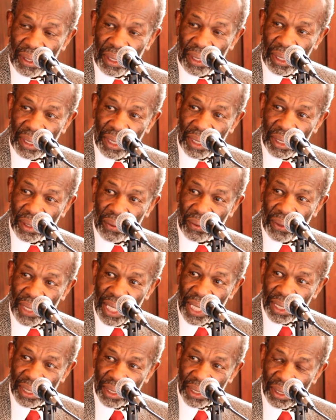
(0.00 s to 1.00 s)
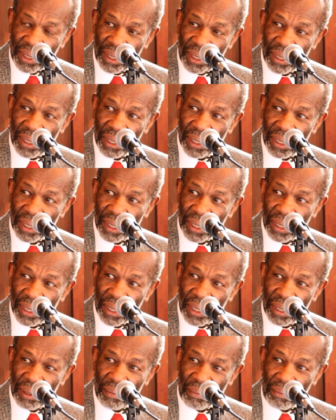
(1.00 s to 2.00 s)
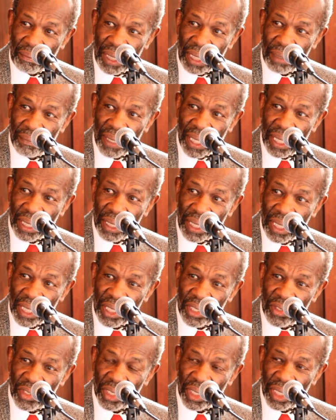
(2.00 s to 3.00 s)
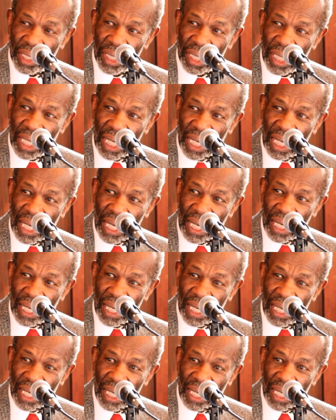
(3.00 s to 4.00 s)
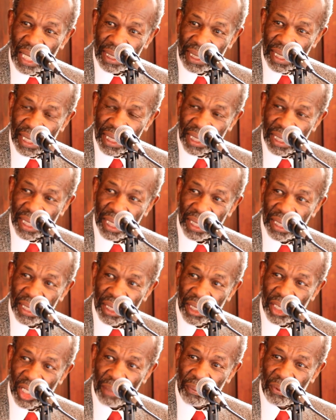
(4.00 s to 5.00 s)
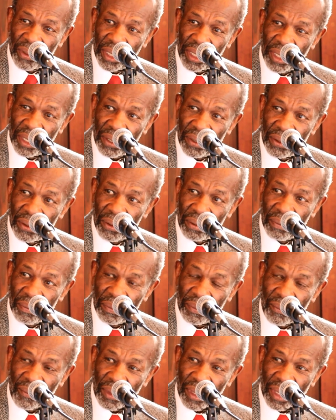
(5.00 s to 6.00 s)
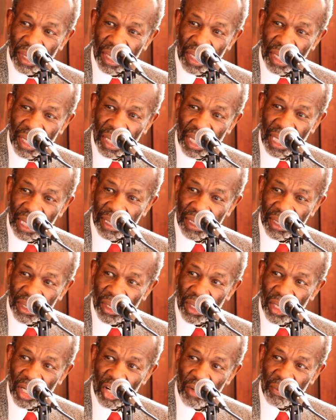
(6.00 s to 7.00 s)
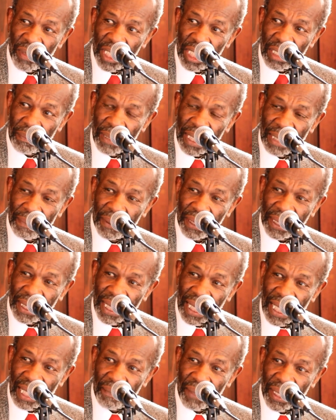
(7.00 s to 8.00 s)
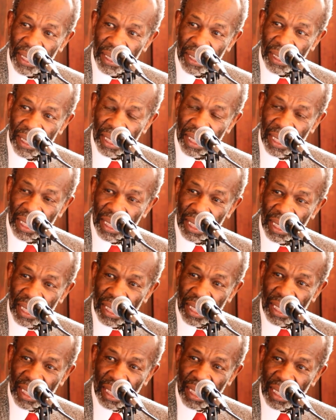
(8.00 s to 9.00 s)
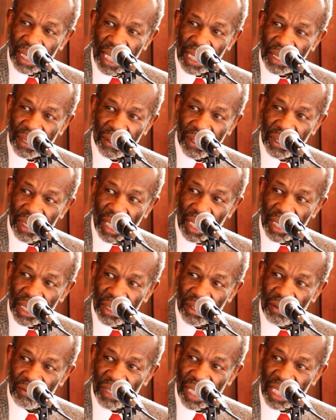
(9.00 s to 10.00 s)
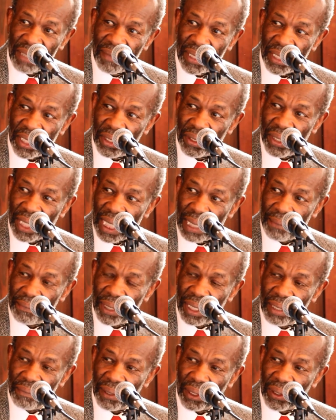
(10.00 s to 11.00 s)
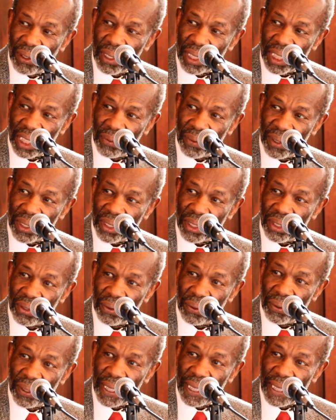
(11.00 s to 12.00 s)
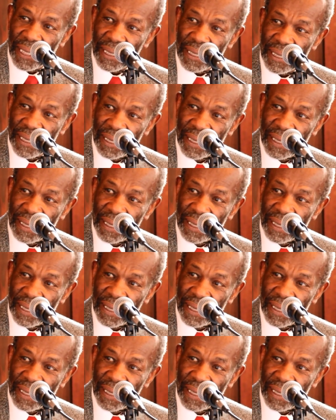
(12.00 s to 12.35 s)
It didn't quite meet my needs as I stayed in the operating room and saw how many people came in, and I could not do very much to help them because it was too late.